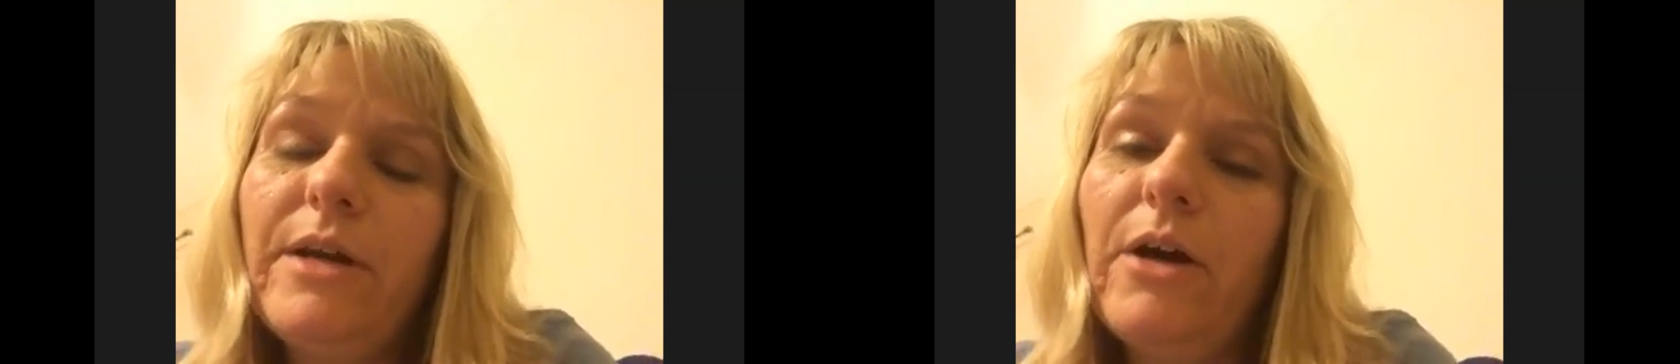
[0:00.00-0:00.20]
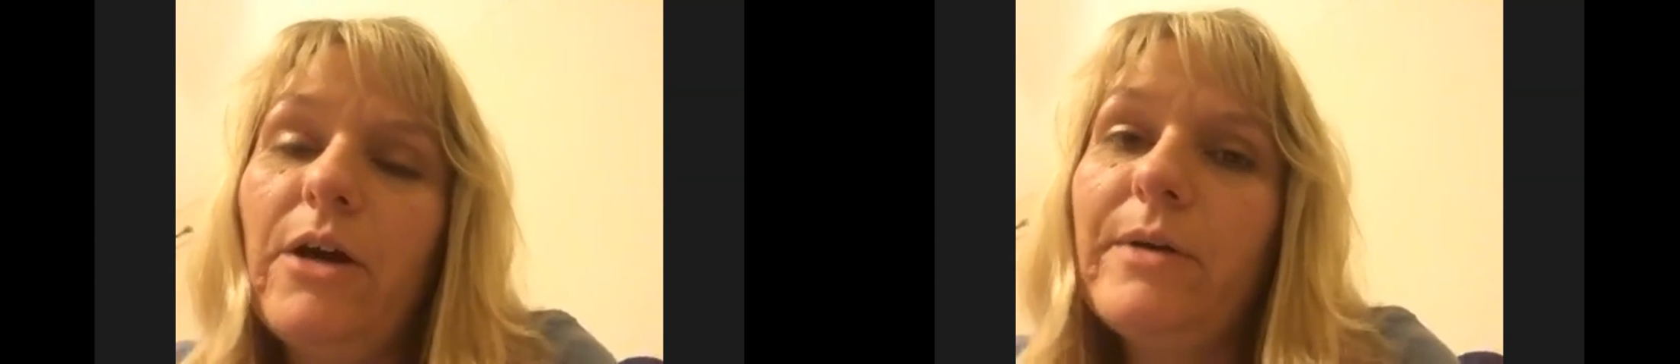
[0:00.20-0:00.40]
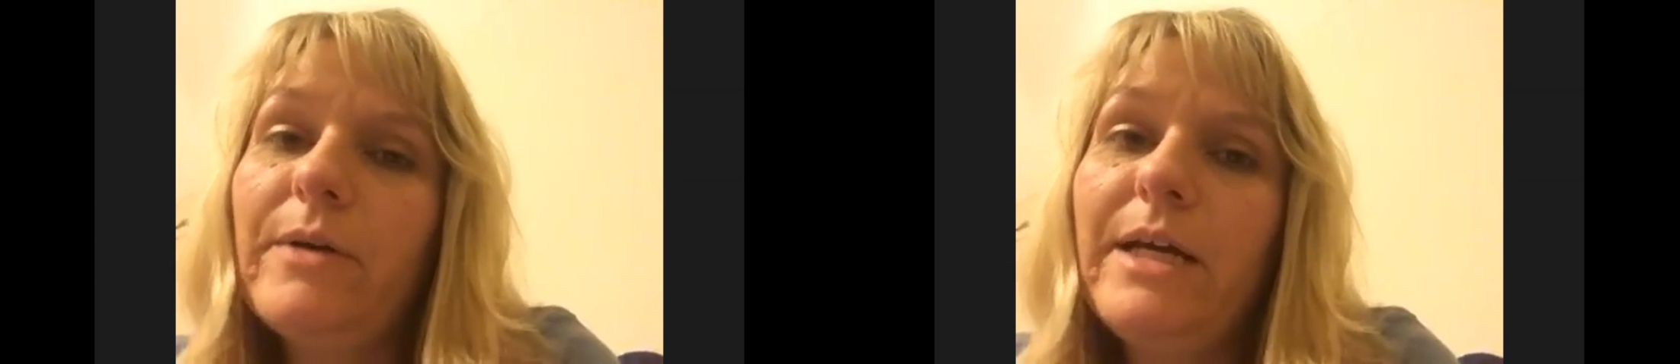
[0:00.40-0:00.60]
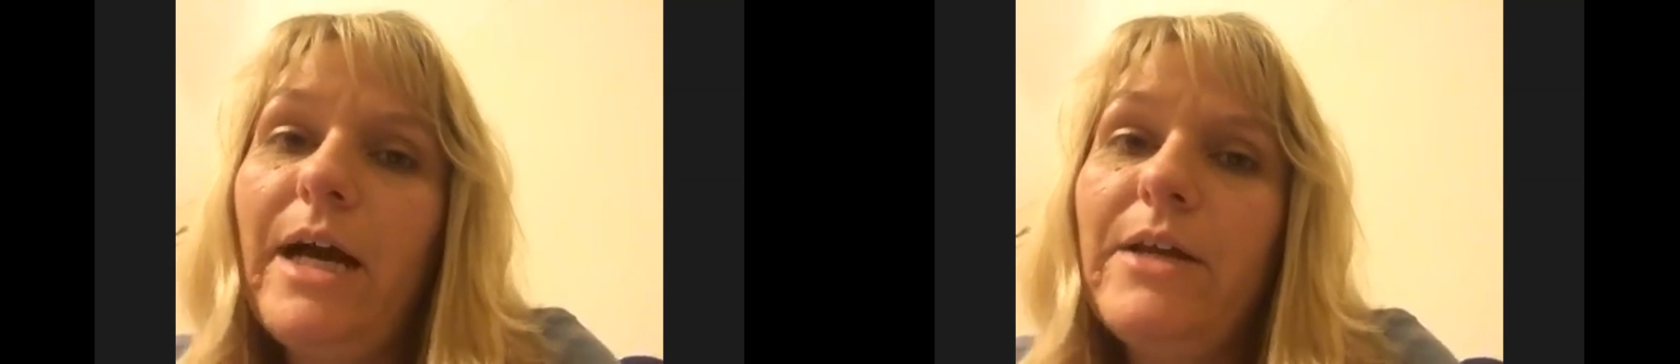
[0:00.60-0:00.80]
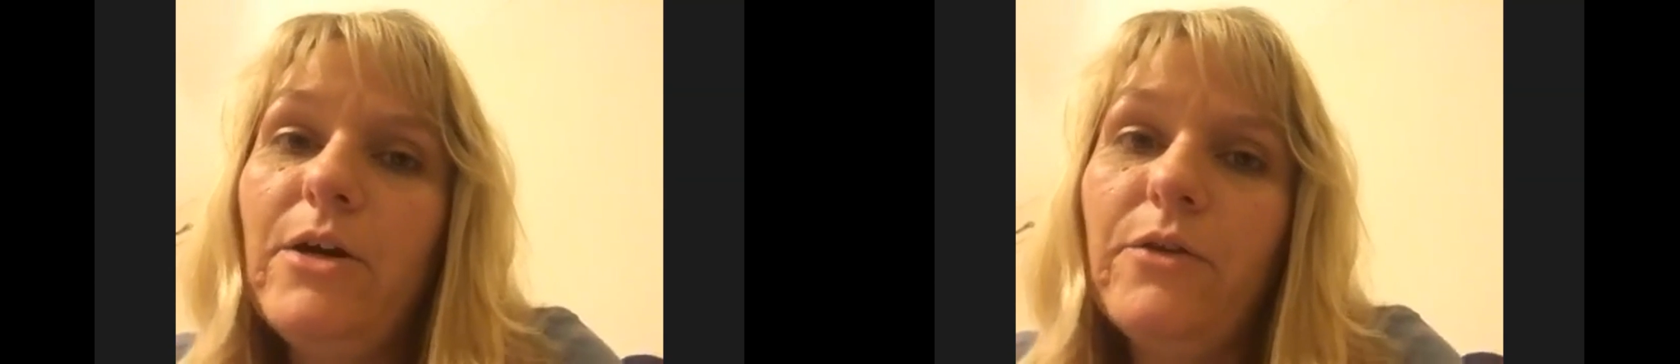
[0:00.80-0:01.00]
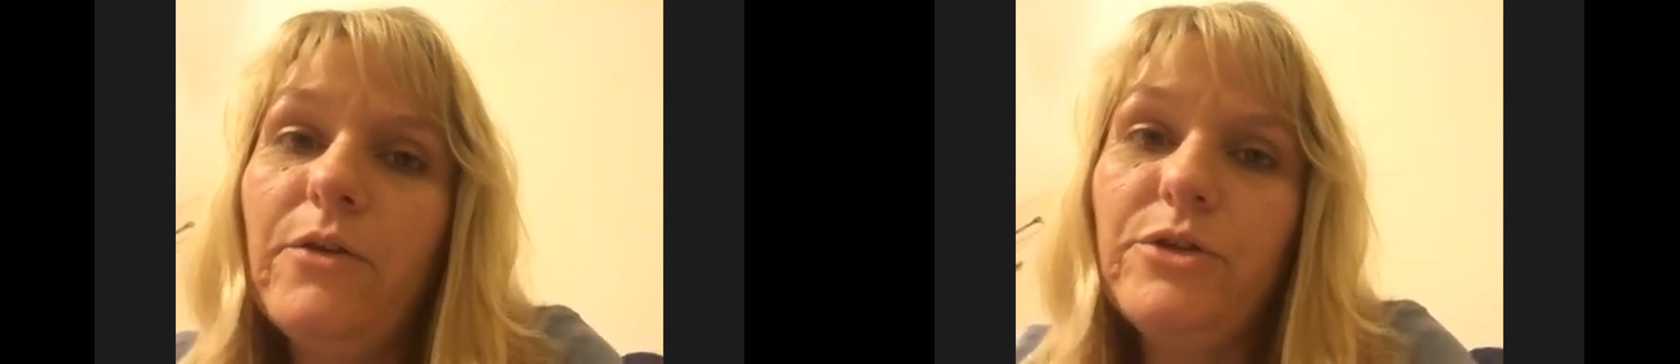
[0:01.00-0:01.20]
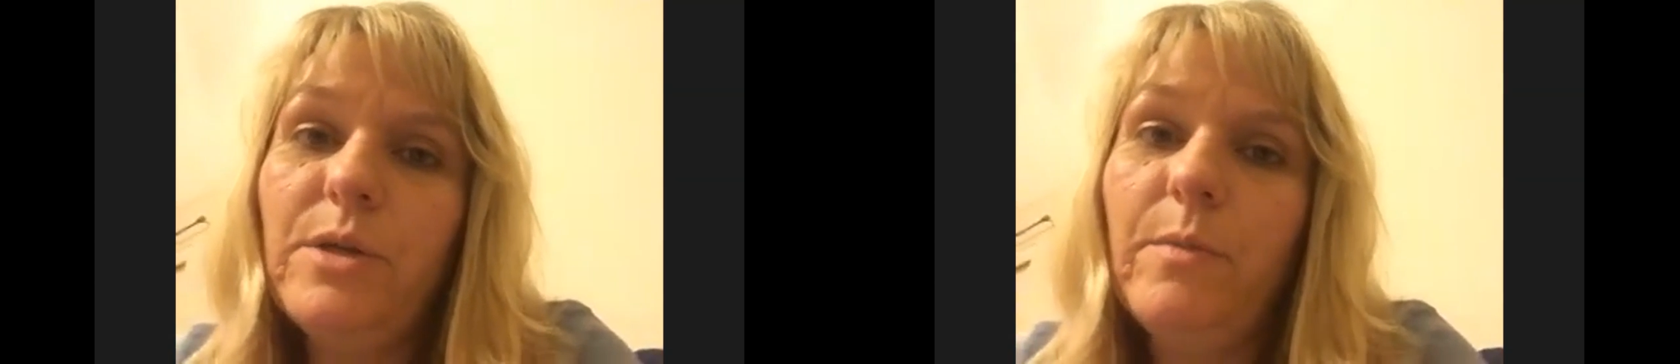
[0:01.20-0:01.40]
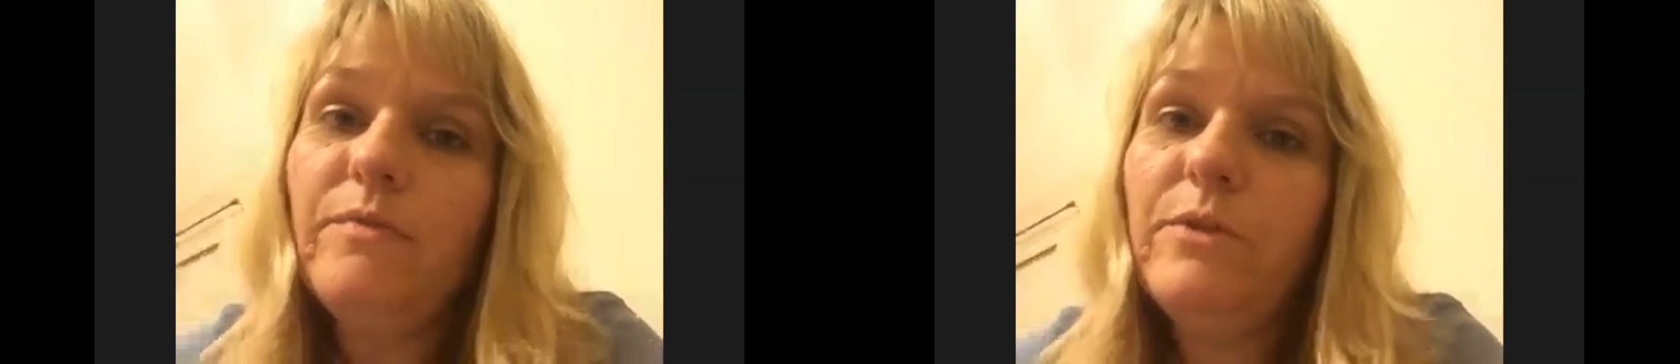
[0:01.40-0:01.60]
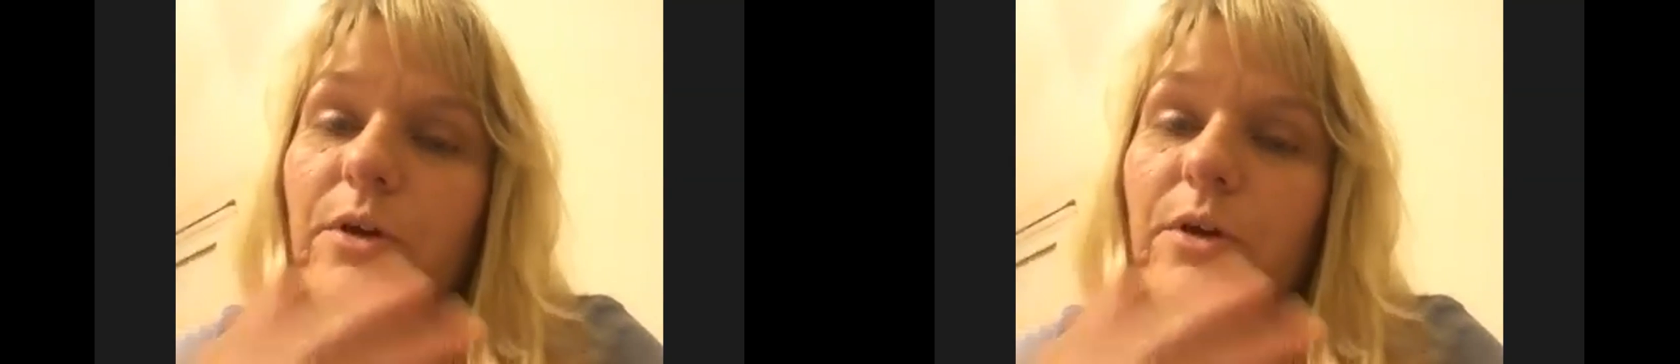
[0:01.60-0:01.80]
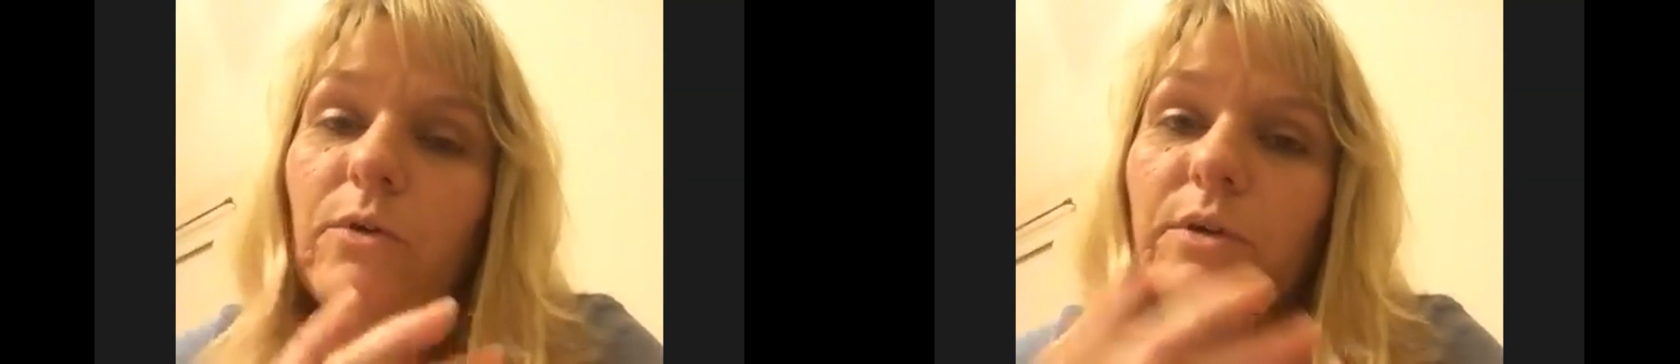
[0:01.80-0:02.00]
Now, granted, I know there's some of you
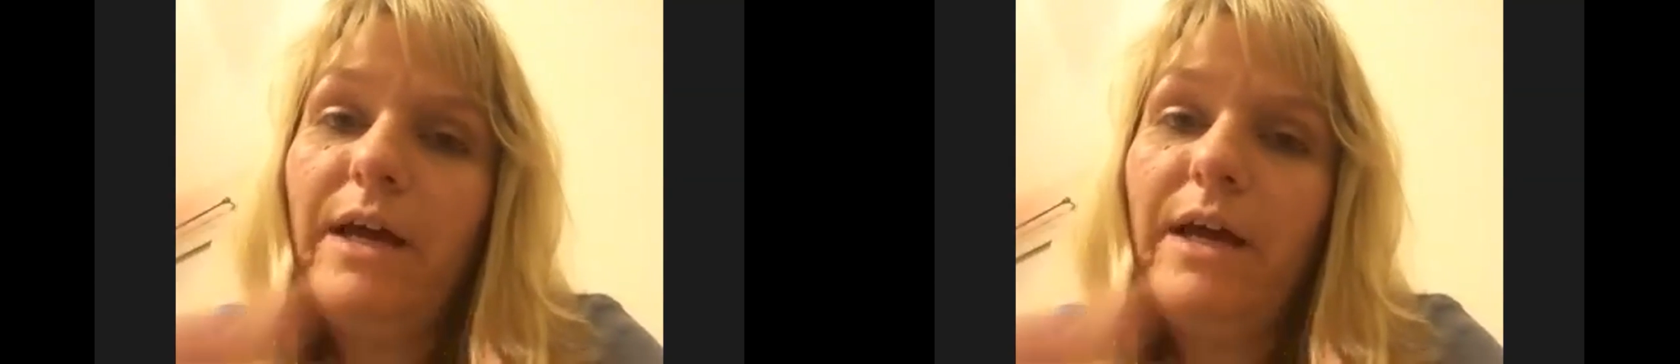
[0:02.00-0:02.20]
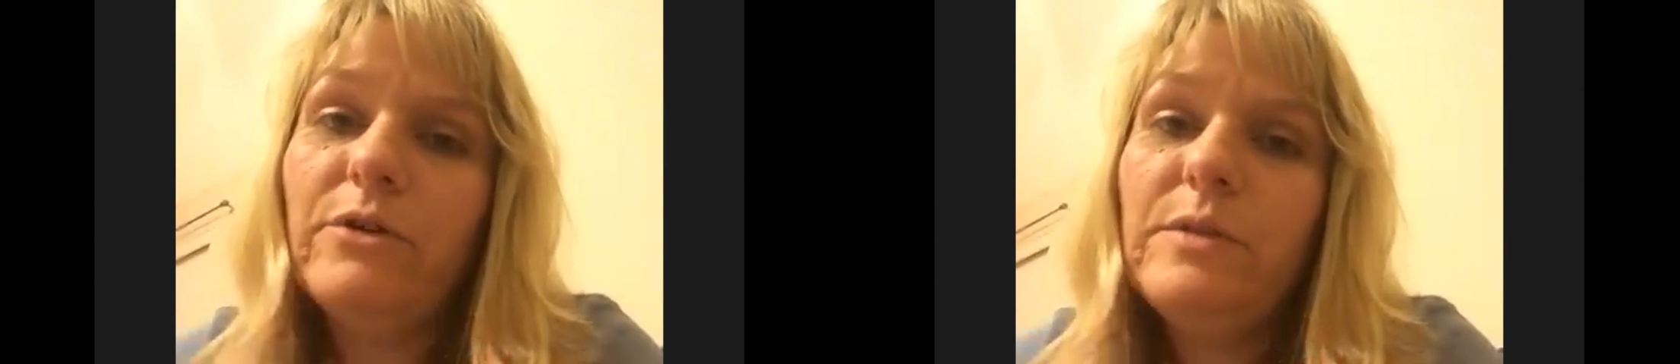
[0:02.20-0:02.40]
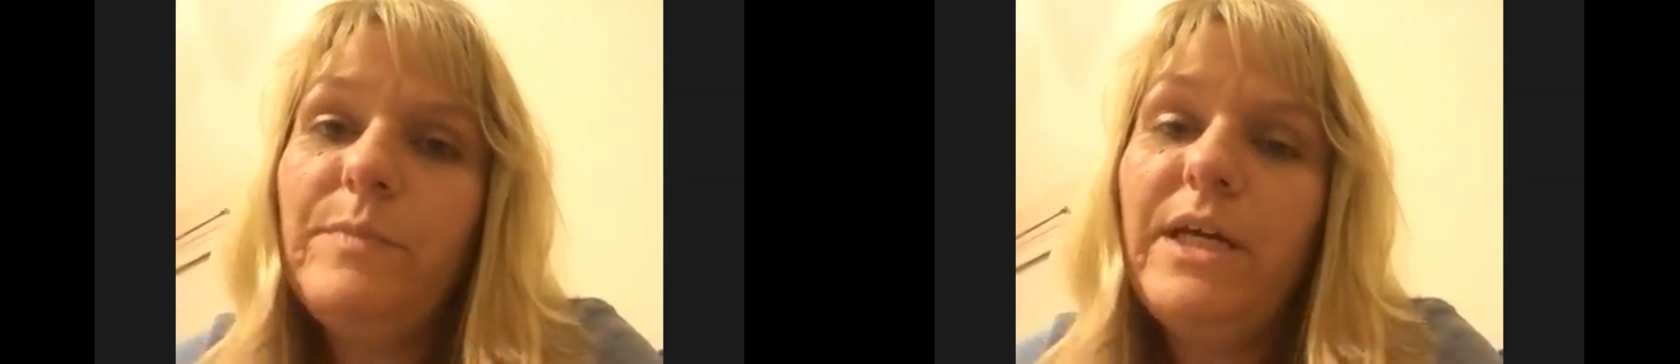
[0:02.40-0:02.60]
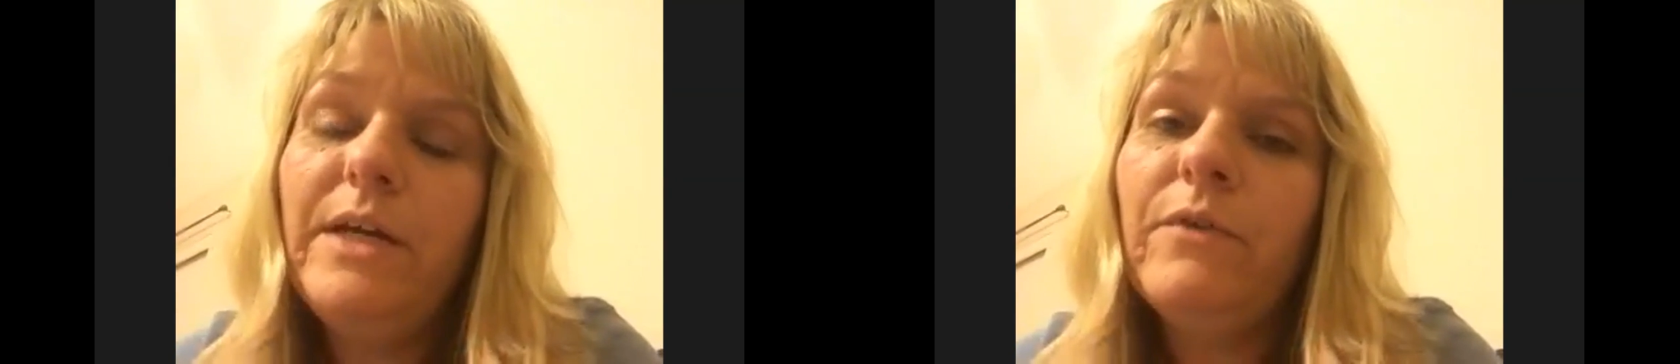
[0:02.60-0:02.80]
that will never speak